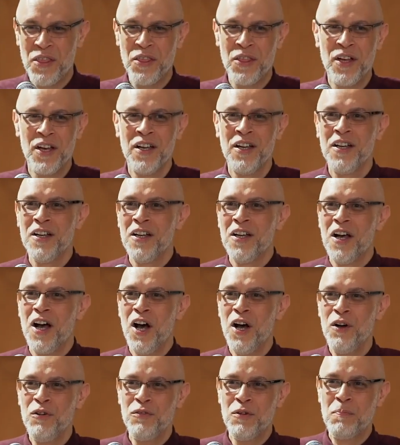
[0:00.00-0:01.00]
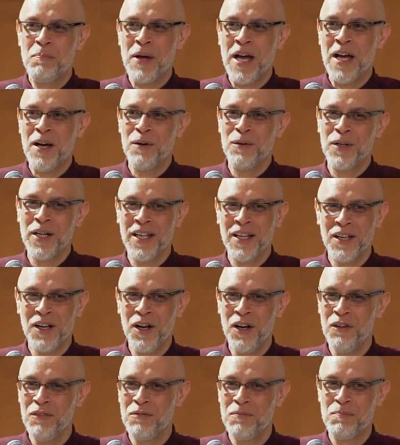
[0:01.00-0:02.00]
the overpowering
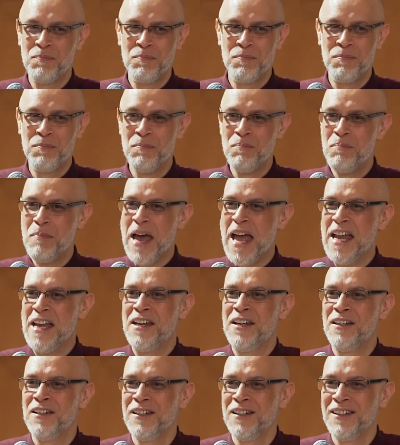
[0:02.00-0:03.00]
of men.